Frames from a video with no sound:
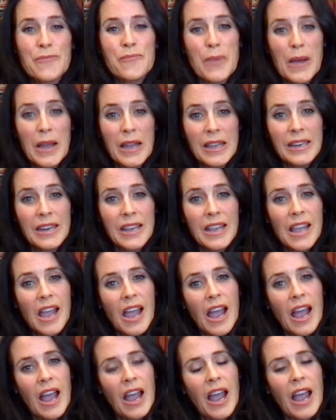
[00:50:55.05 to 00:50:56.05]
But
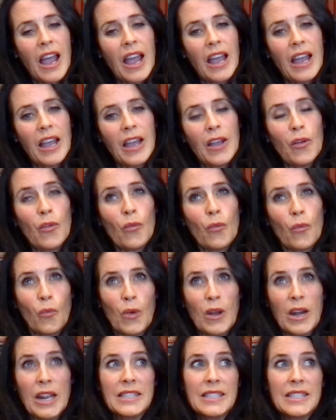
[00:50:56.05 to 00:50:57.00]
when I